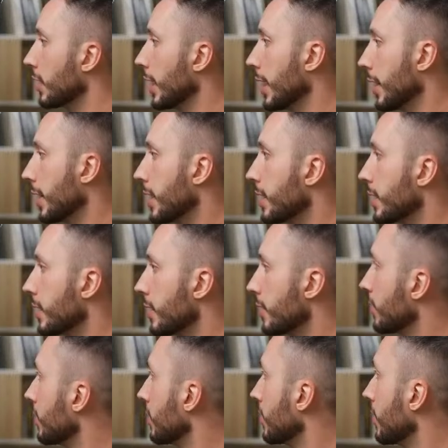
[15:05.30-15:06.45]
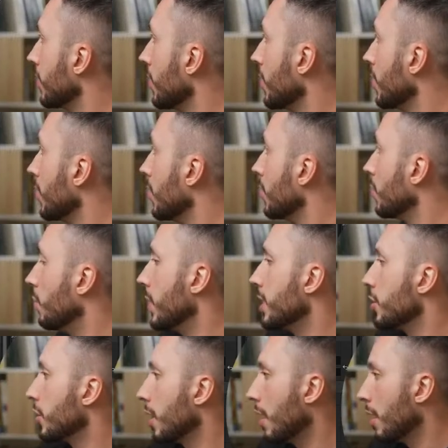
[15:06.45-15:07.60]
like this,
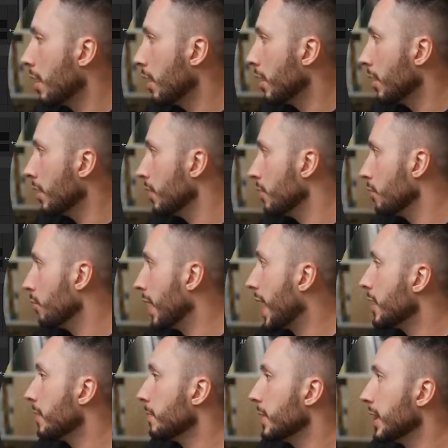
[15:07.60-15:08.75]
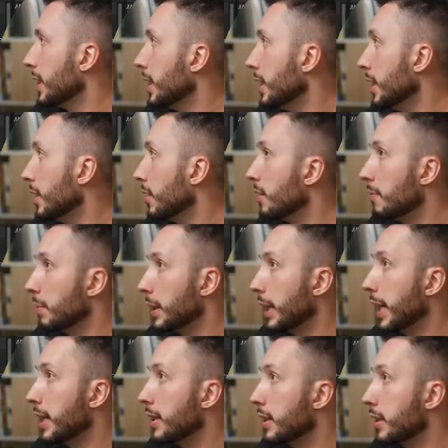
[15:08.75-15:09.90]
which are randomly
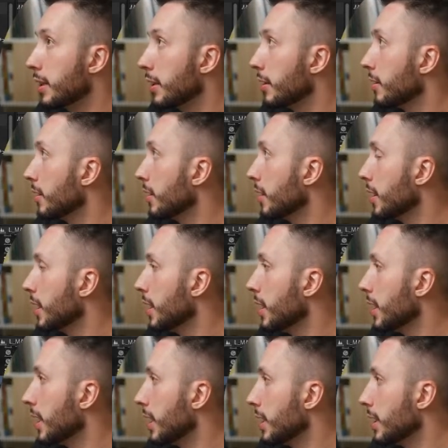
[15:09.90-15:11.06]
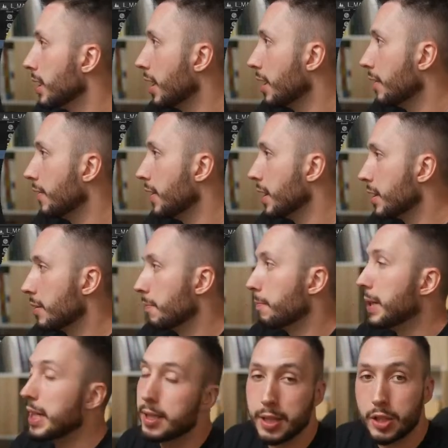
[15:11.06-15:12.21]
placed inside of this
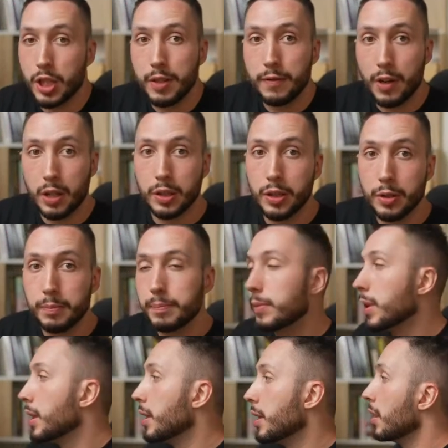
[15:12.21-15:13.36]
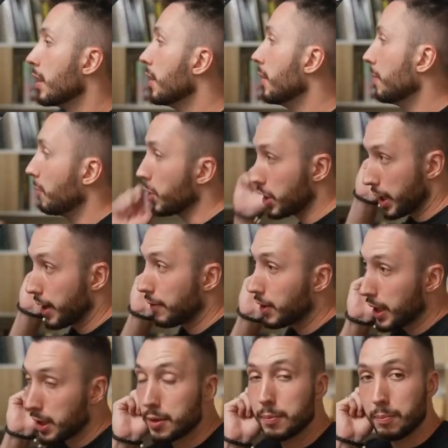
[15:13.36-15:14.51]
PCG volume, which I have
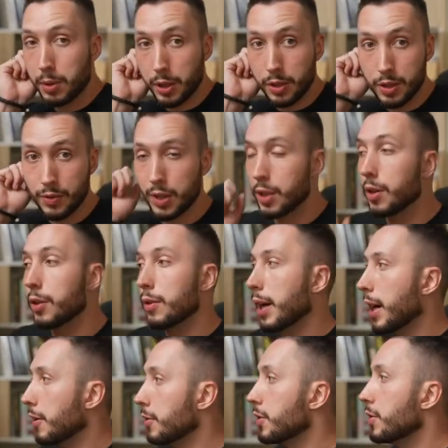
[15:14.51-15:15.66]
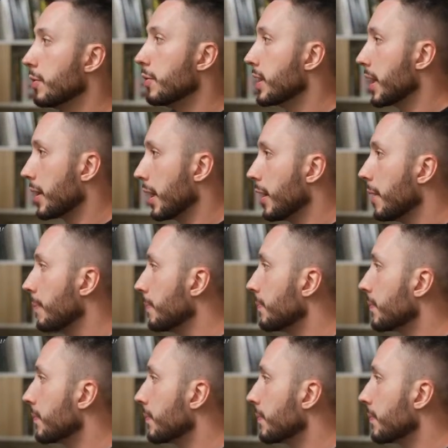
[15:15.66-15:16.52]
linked below this video how to set that up.